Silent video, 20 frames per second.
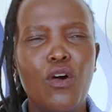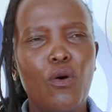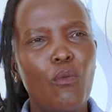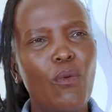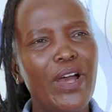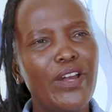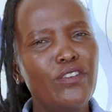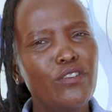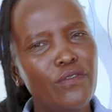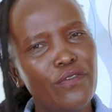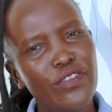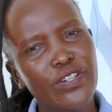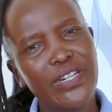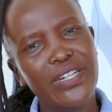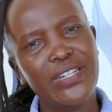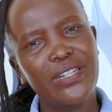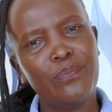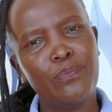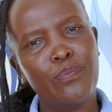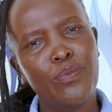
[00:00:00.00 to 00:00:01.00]
One, you've
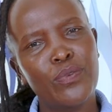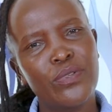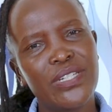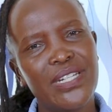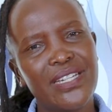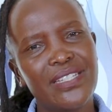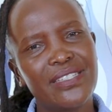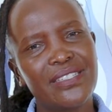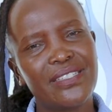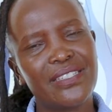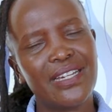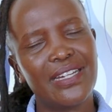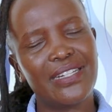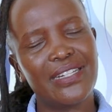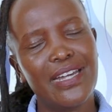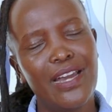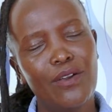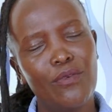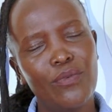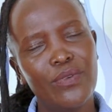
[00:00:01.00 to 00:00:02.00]
already put us
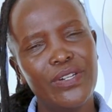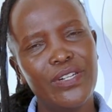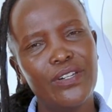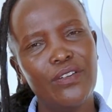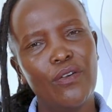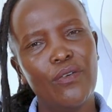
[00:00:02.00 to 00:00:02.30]
down